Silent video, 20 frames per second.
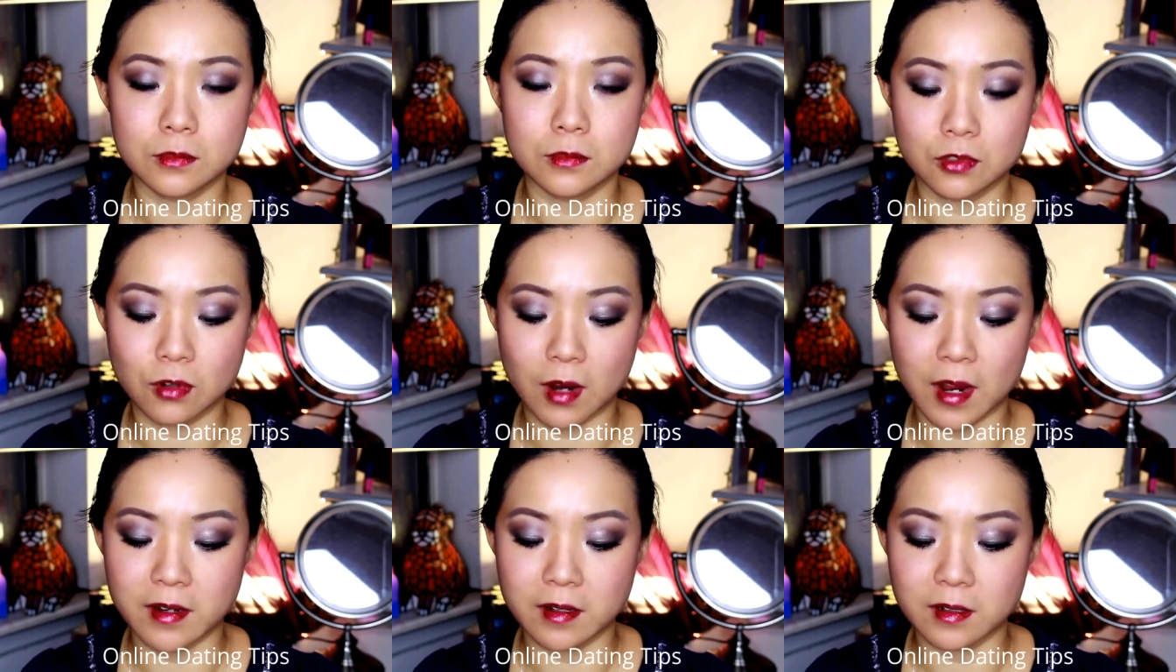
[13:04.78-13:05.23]

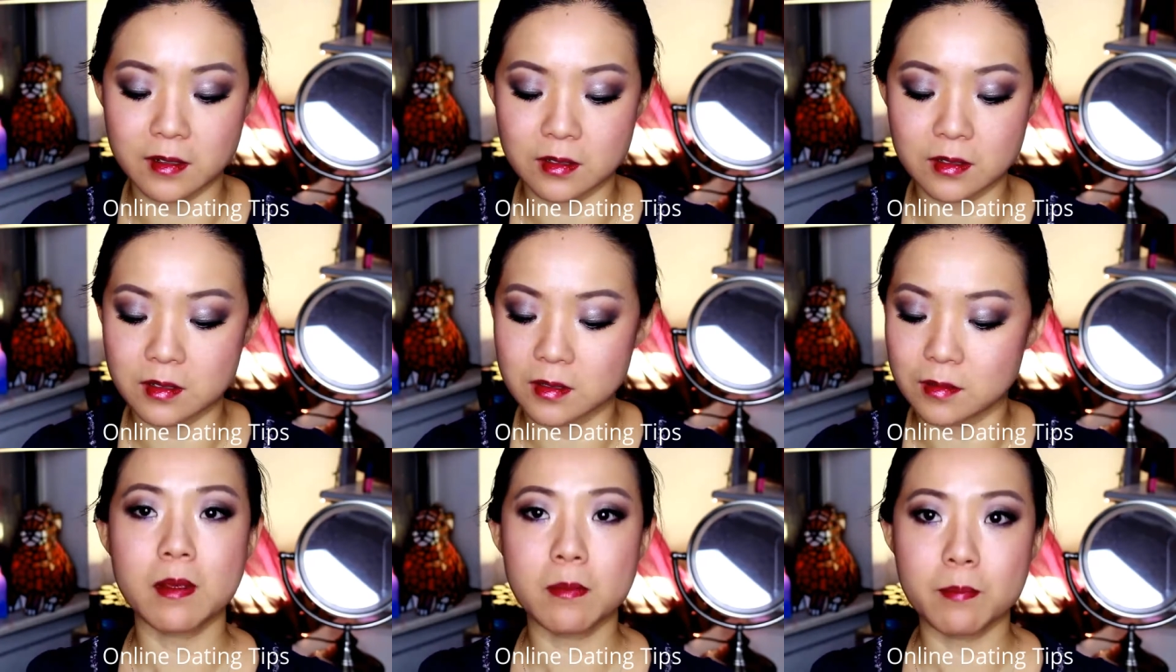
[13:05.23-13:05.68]

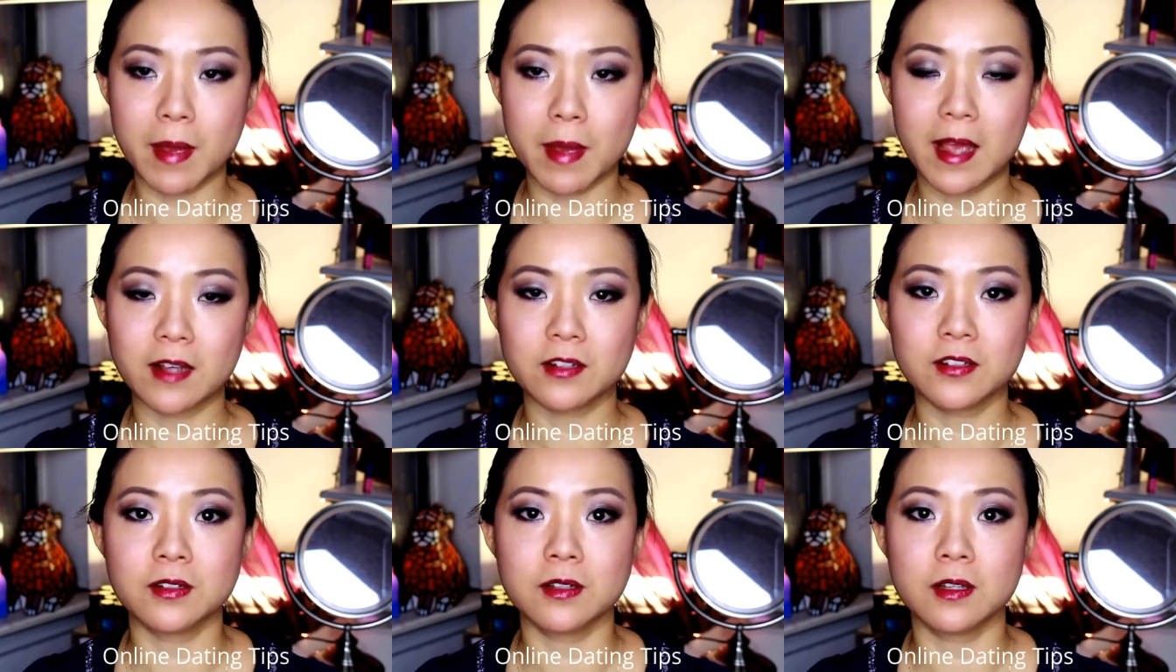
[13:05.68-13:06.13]
dryness. Going
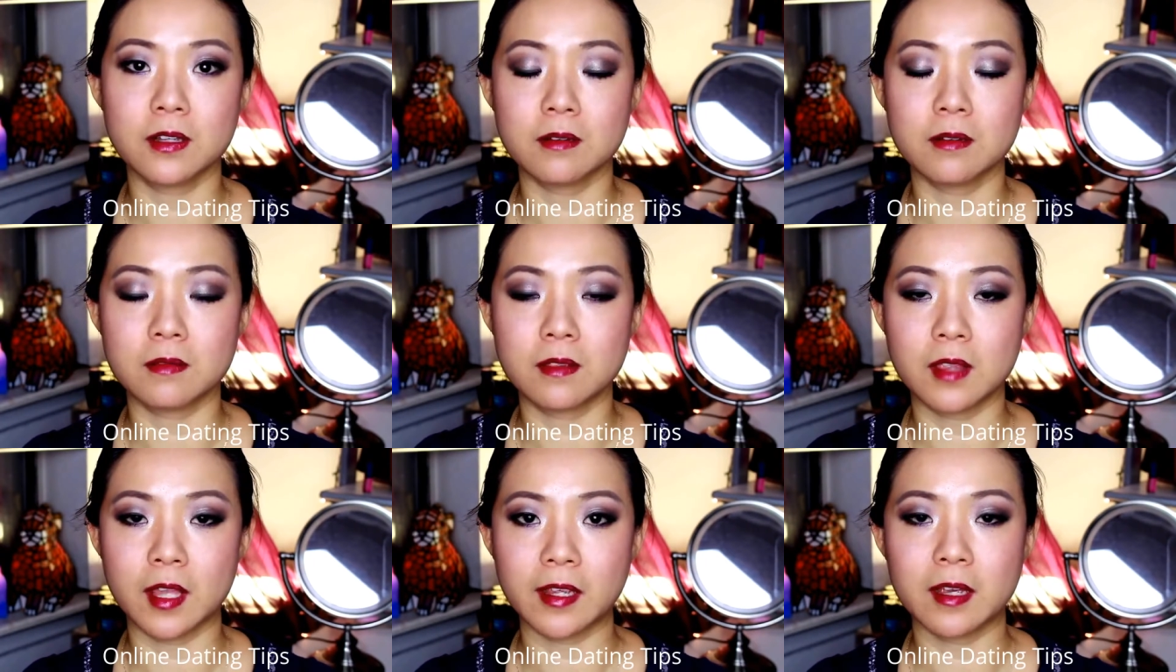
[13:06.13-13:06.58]
back to
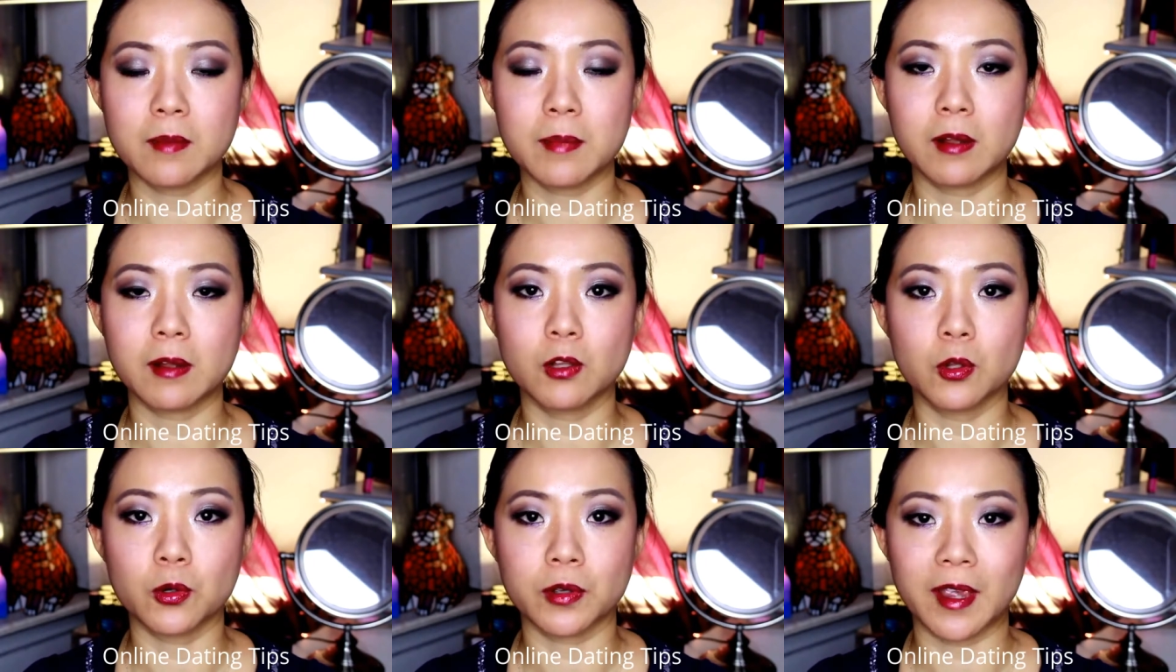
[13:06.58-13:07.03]
the thing
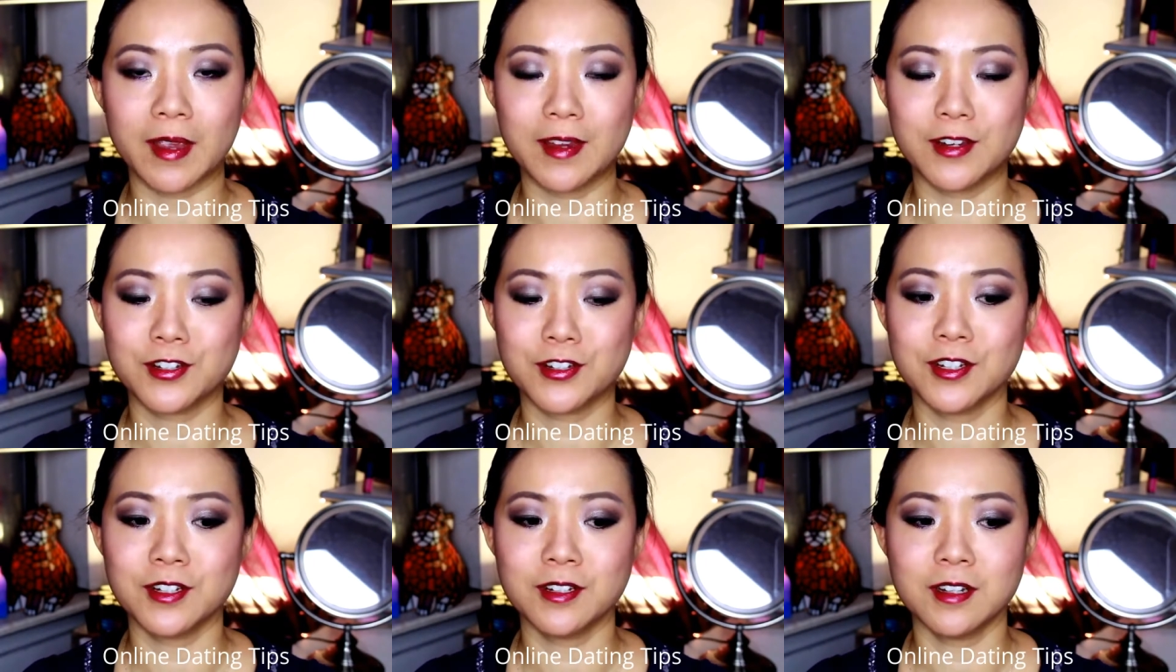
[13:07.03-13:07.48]
about
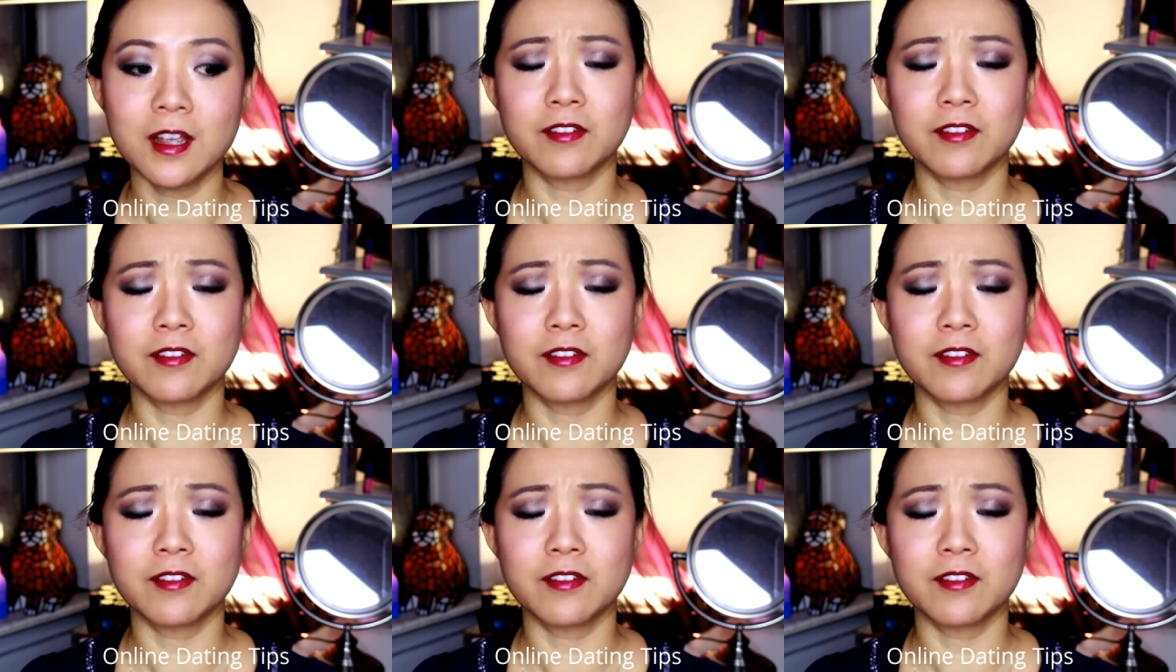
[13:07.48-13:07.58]
location,